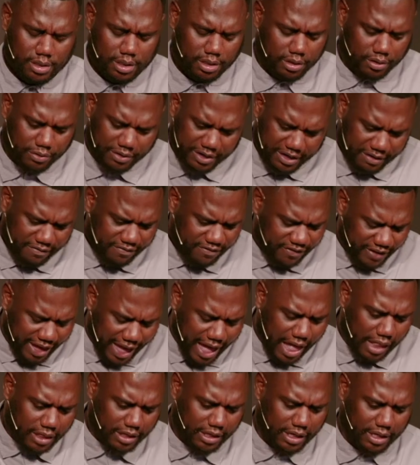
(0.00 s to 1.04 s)
a green
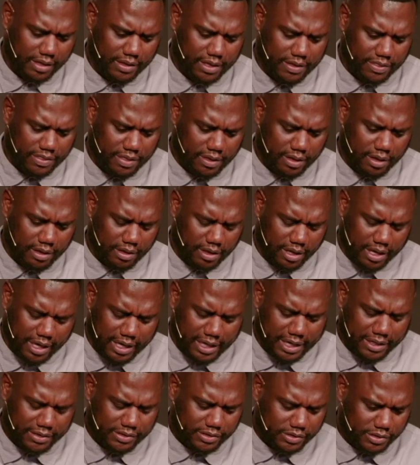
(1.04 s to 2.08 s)
valley, and that and
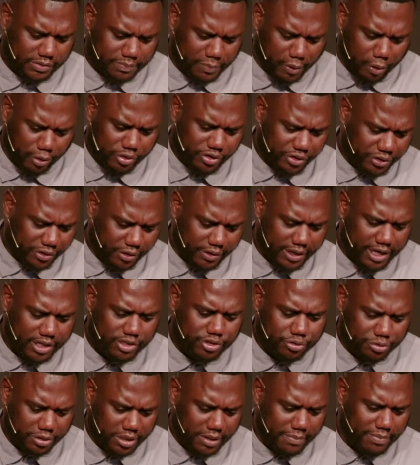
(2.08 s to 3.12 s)
God spoke to her in
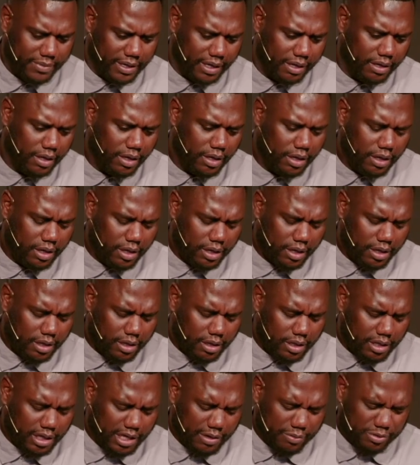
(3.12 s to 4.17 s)
that dream that
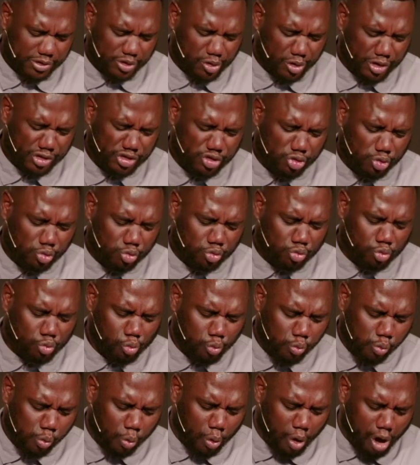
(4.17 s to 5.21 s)
he was going to
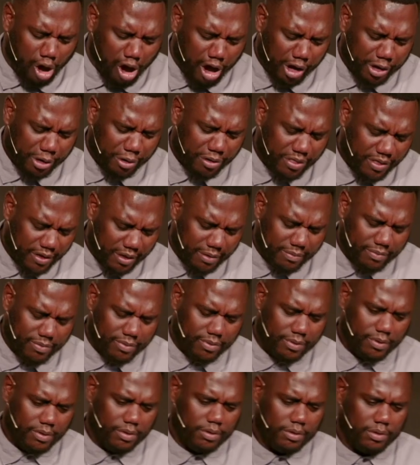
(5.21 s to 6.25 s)
water
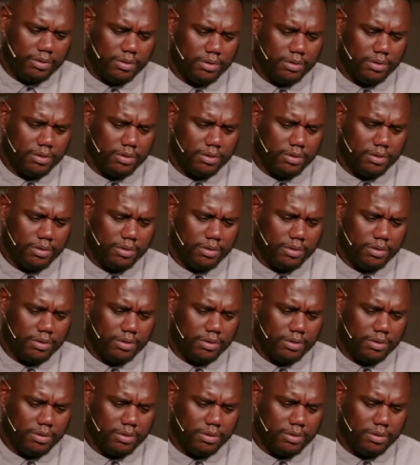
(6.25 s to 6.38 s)
them